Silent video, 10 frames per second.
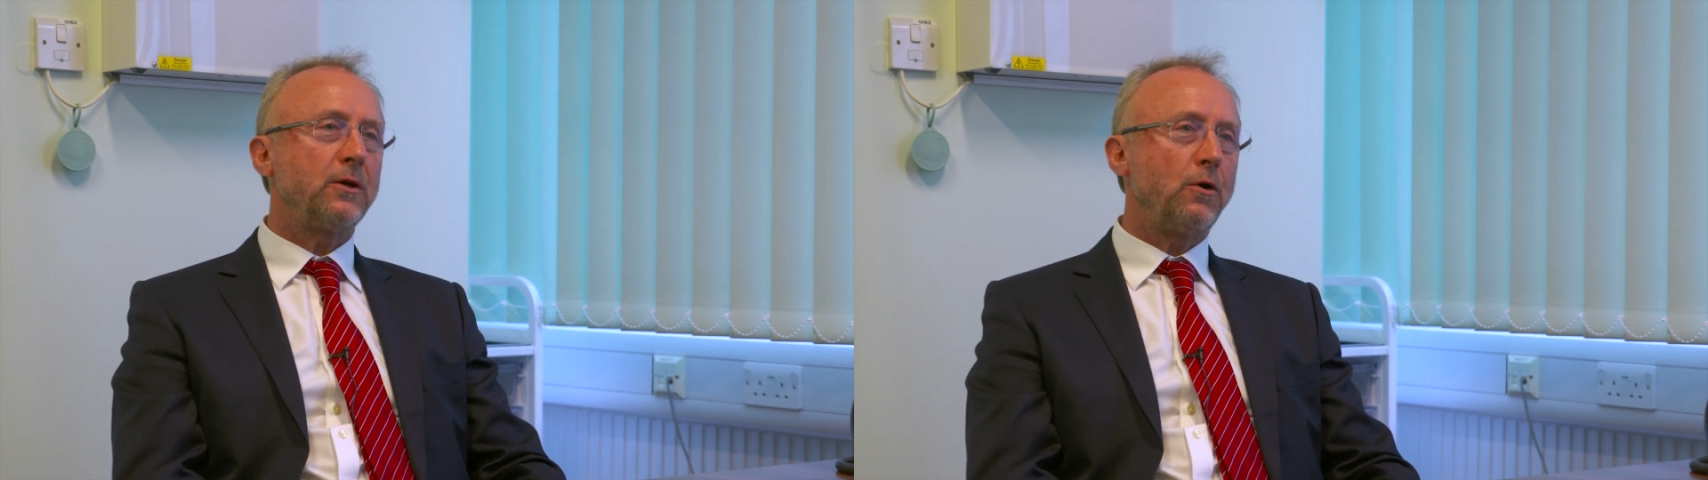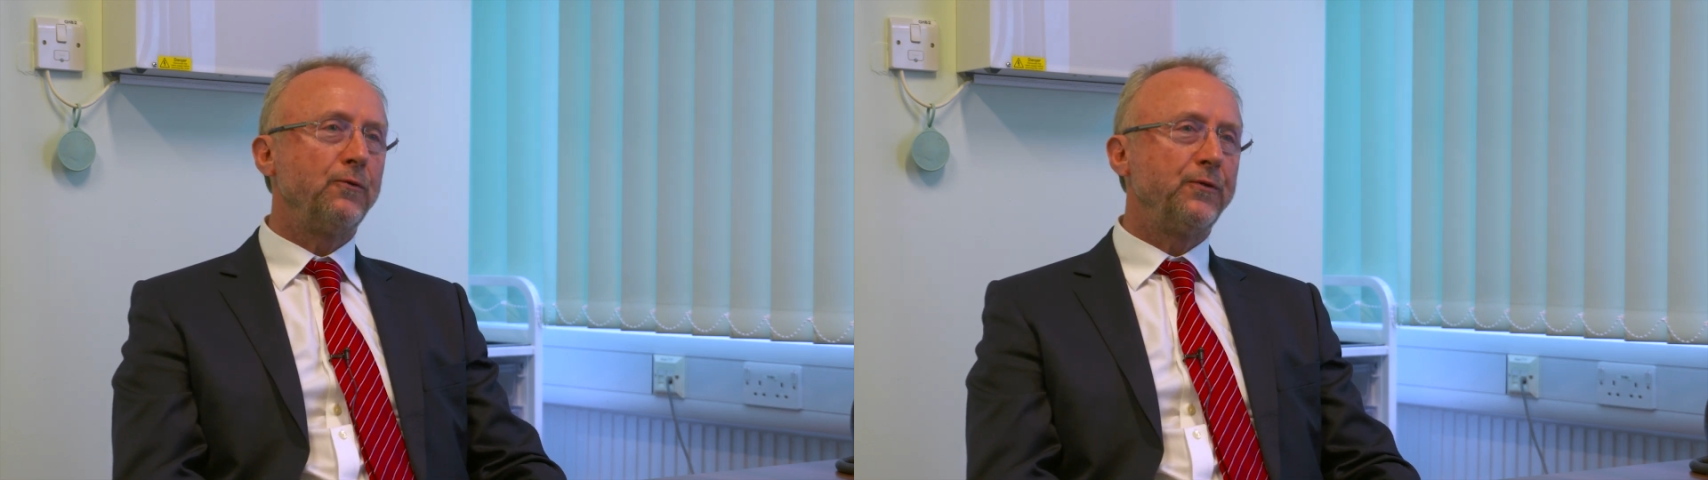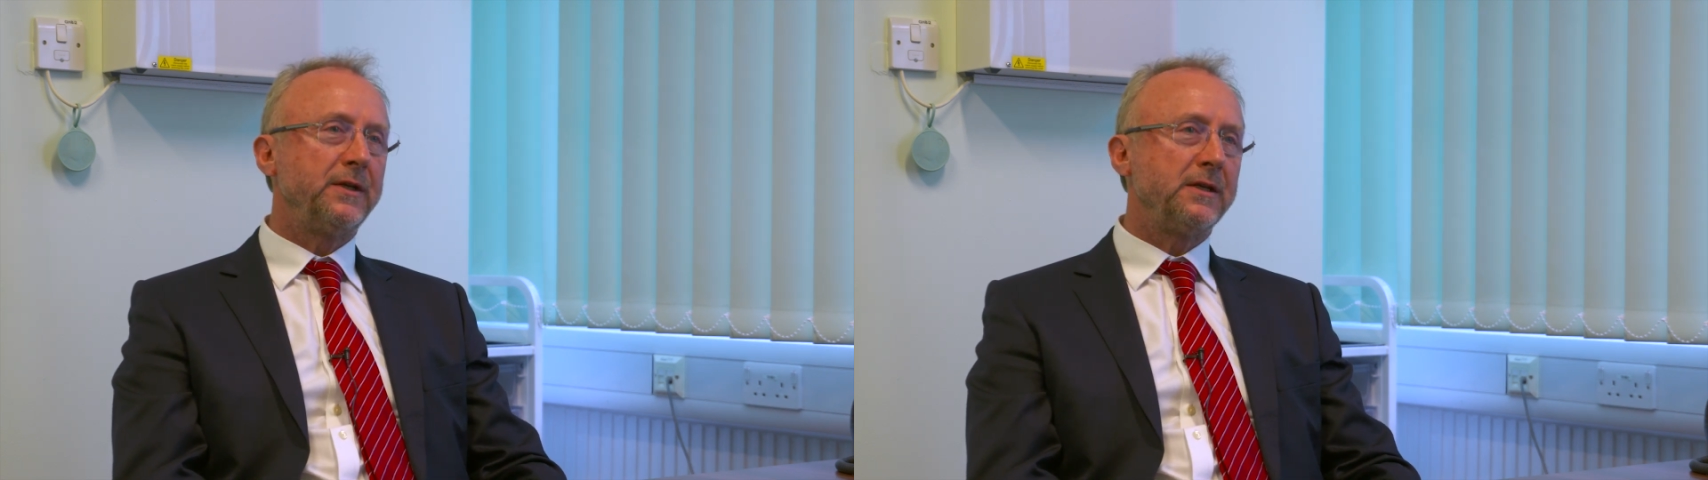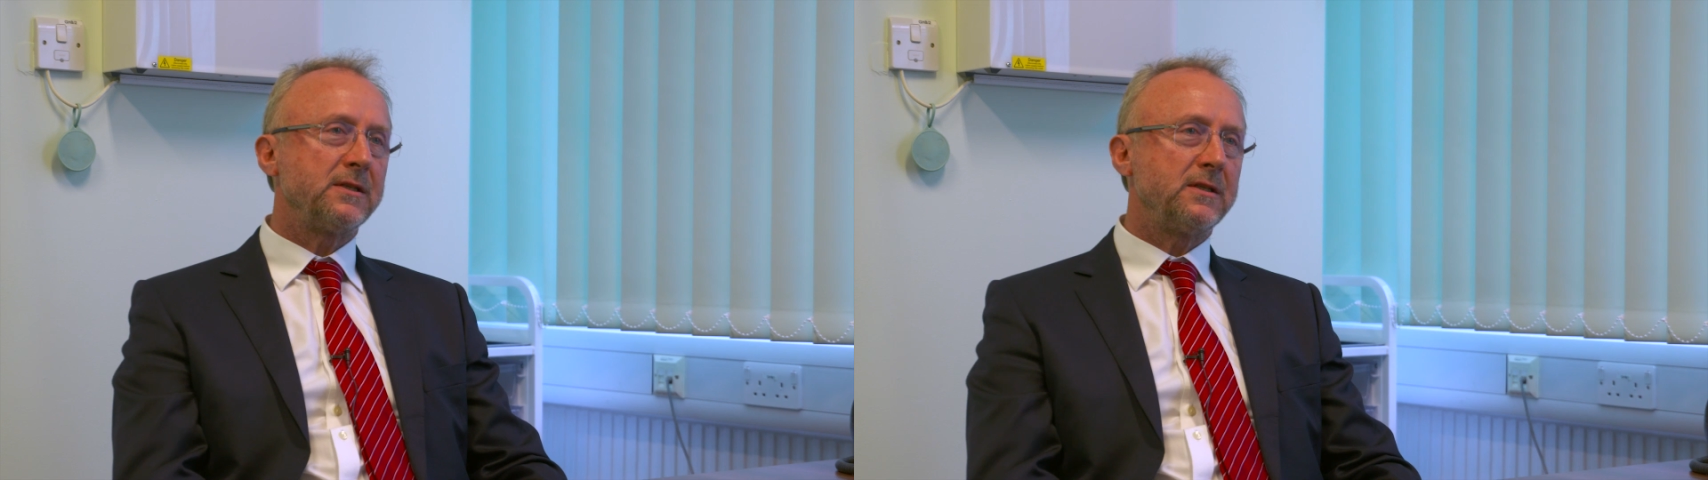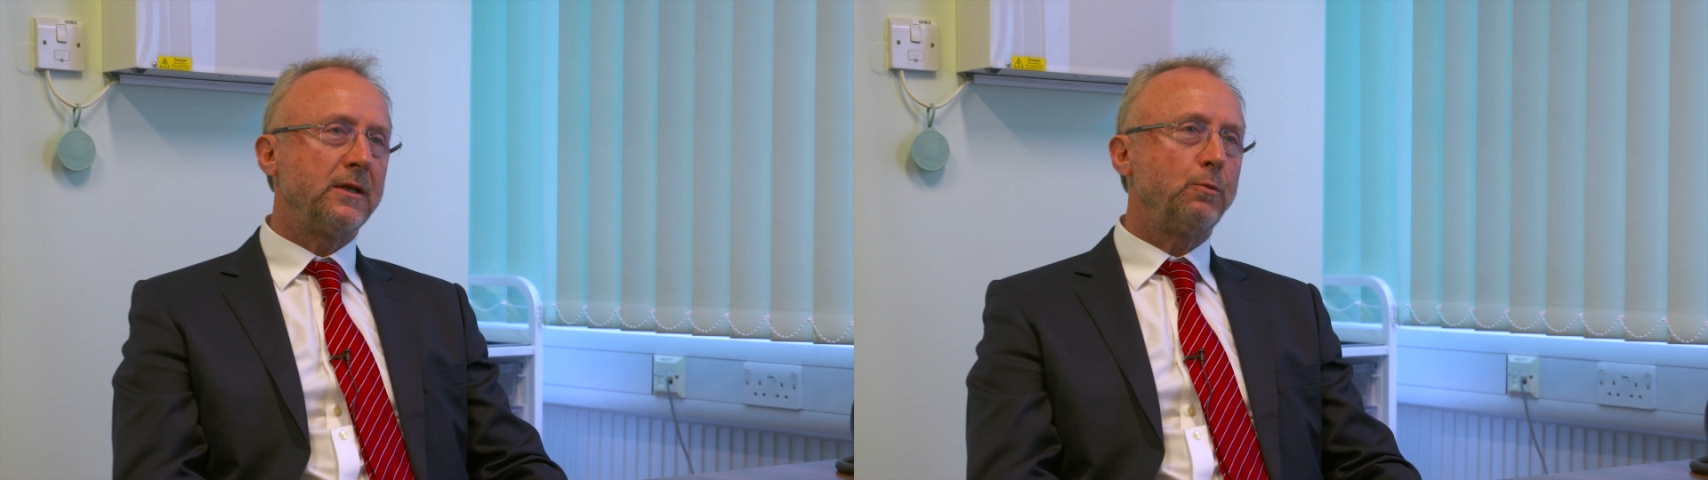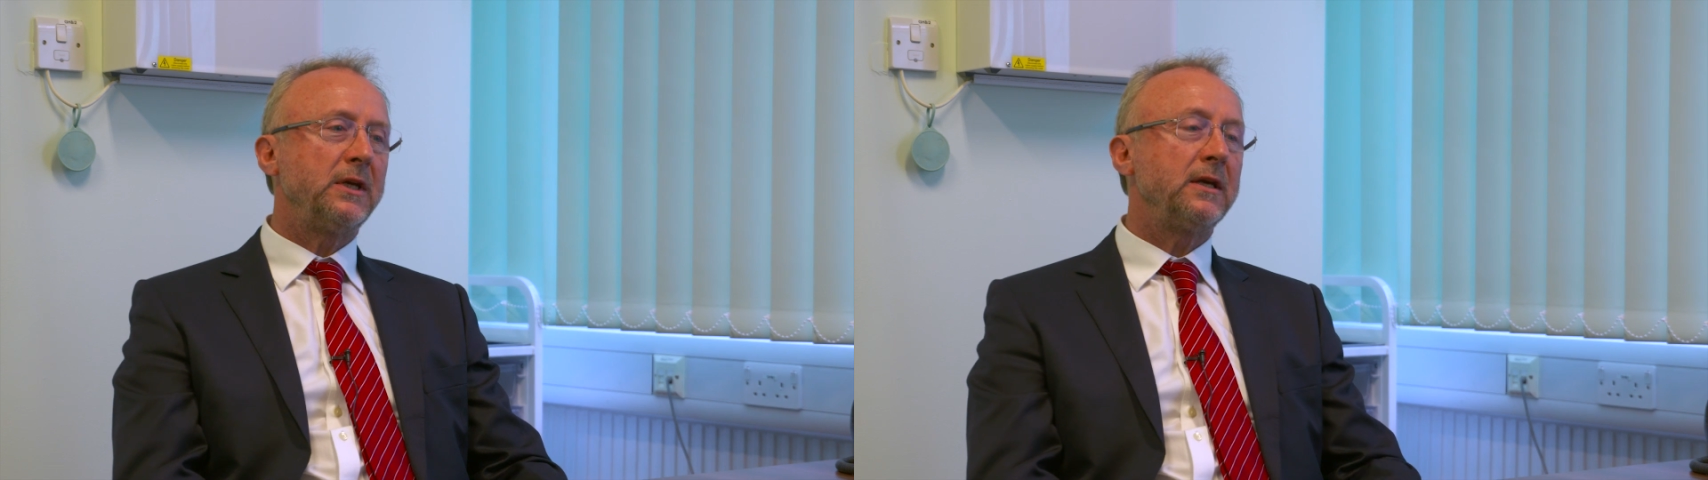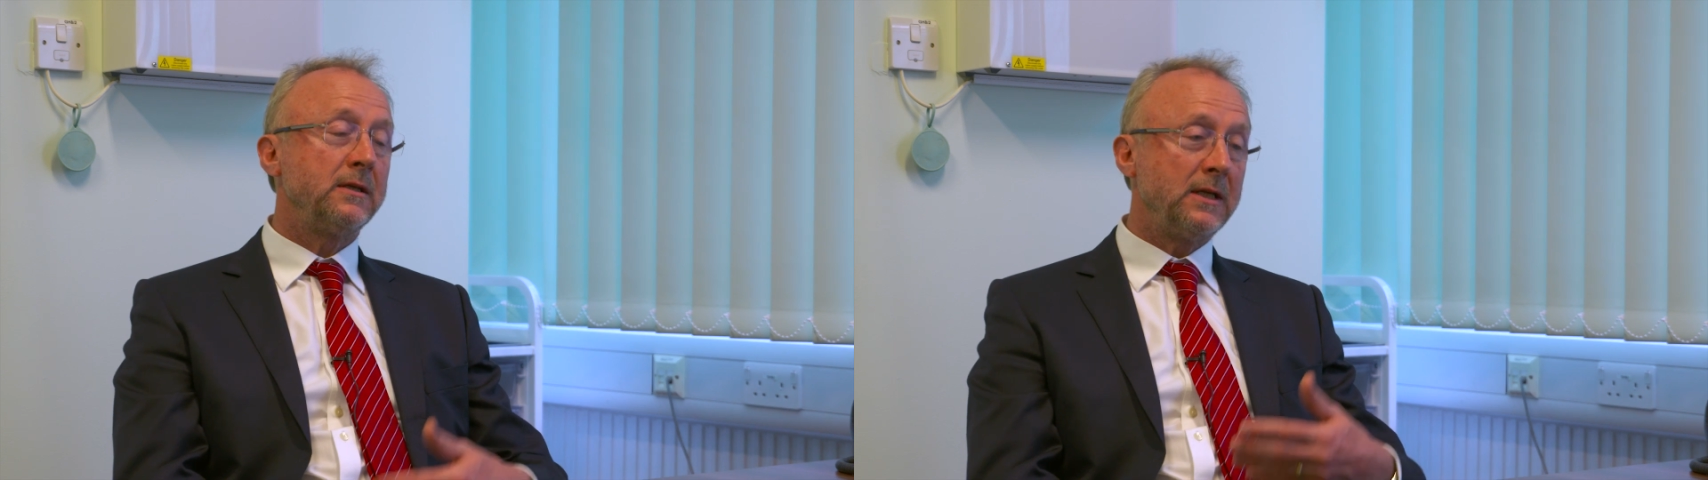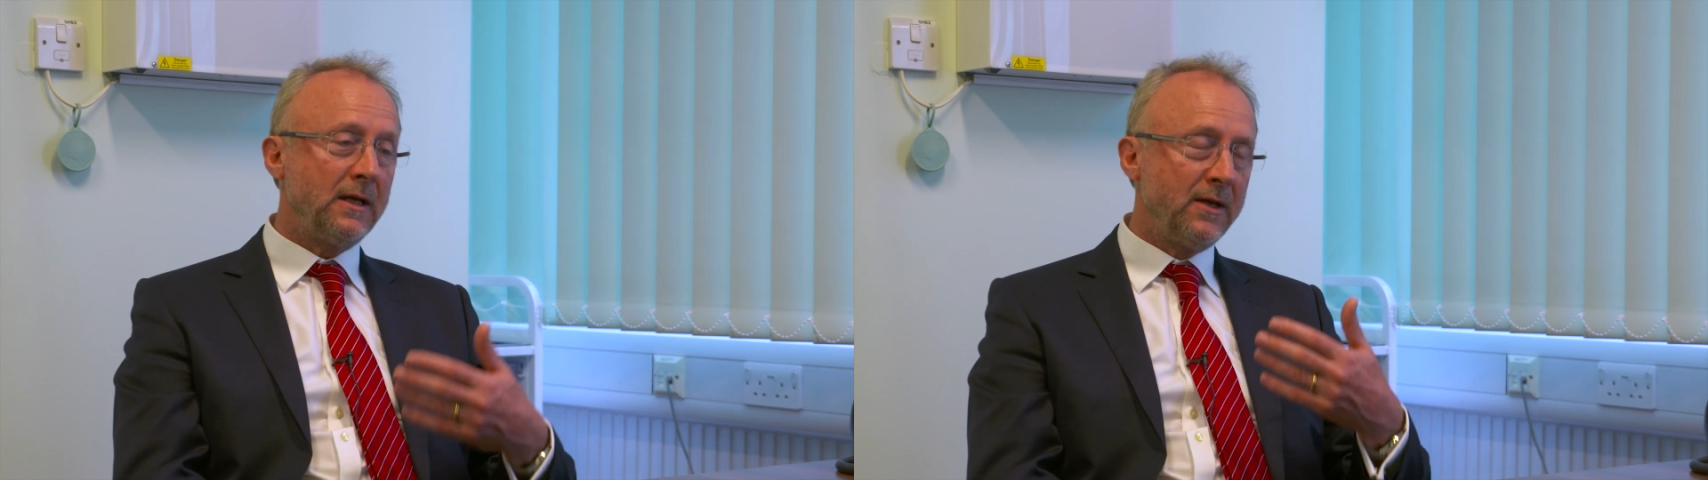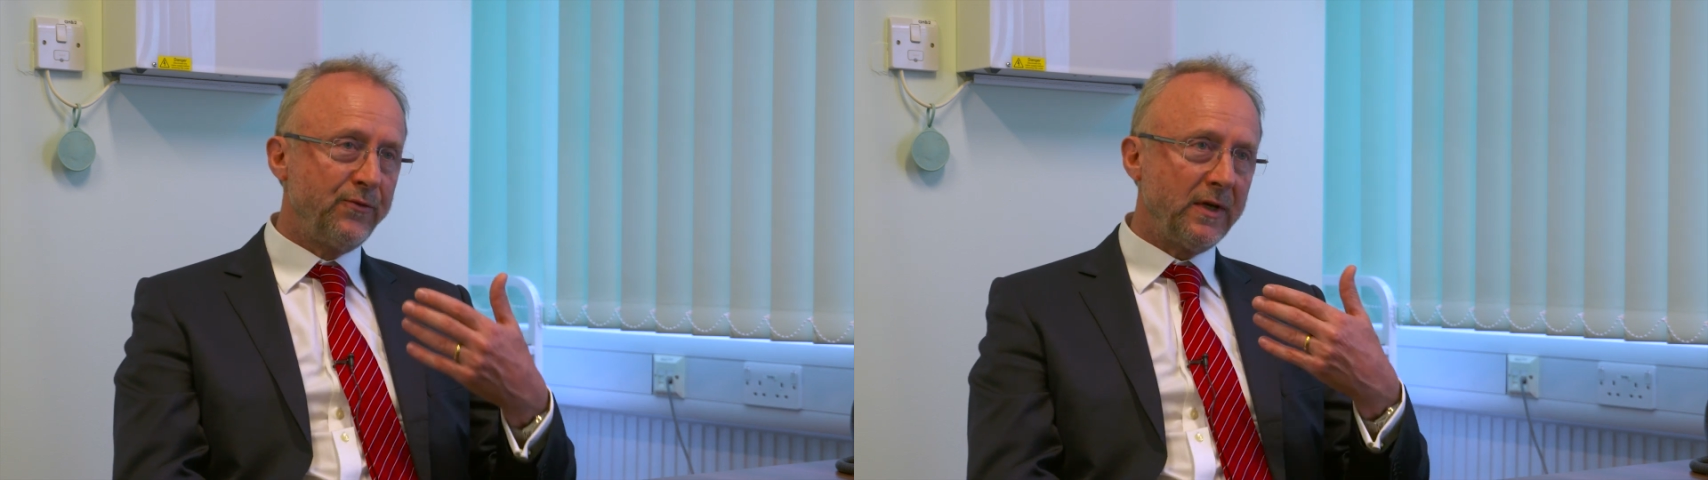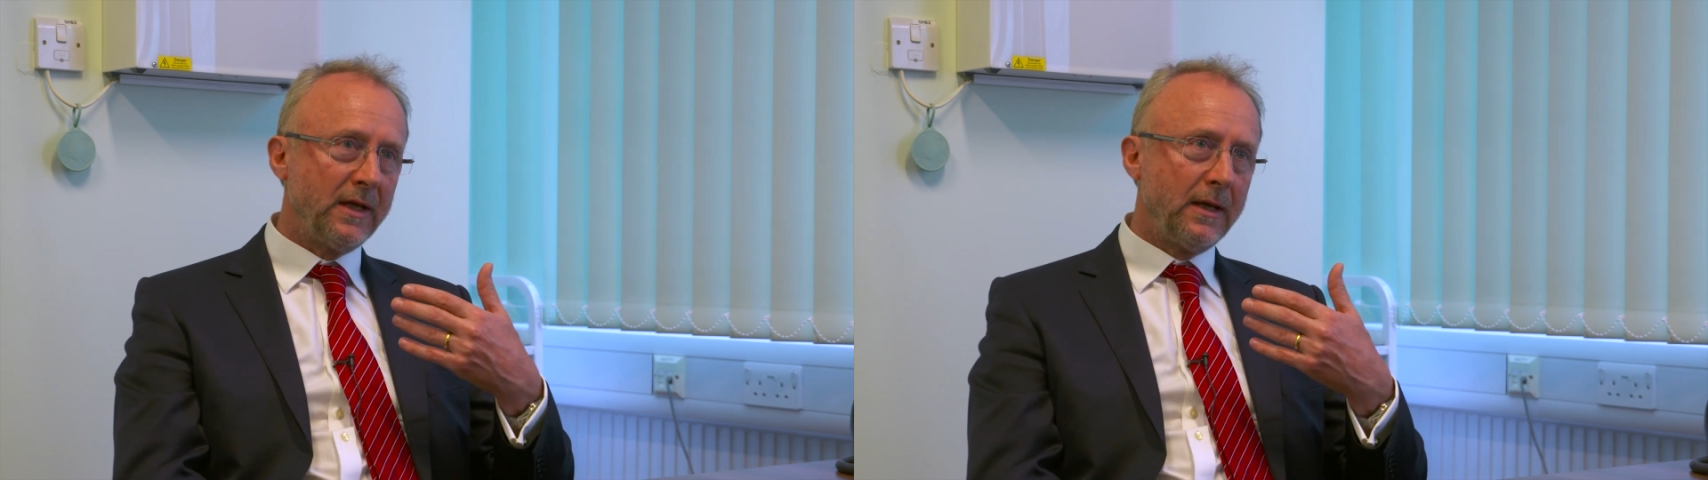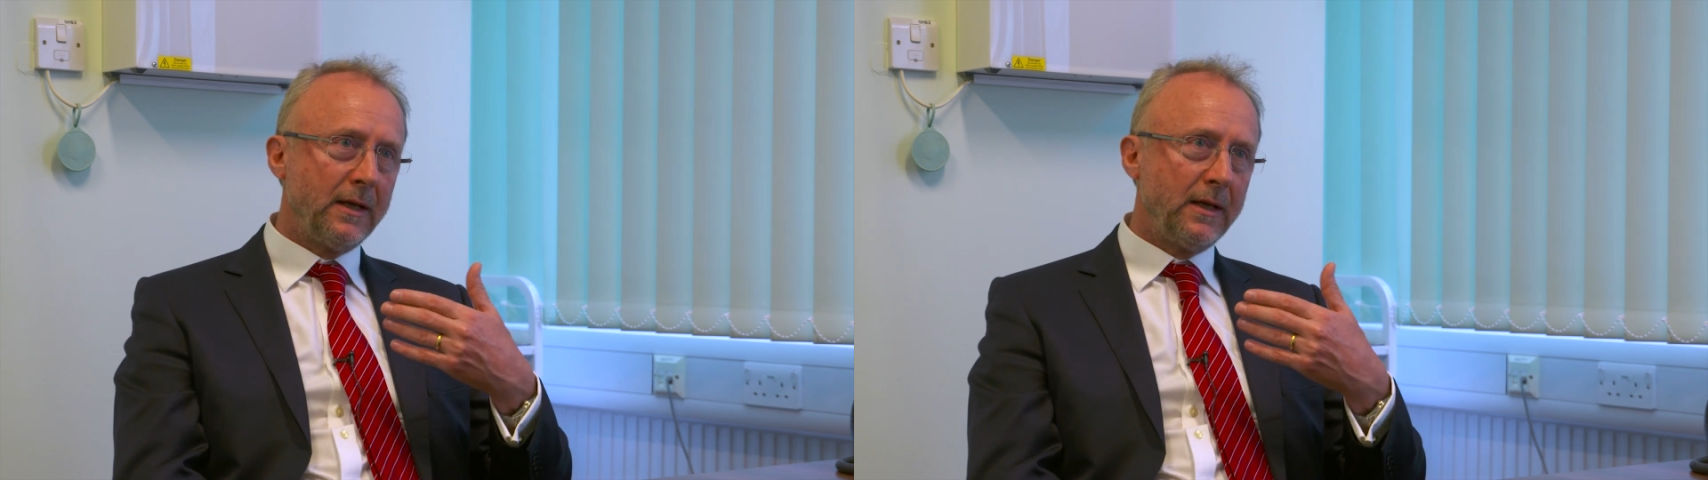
confidence that we can deliver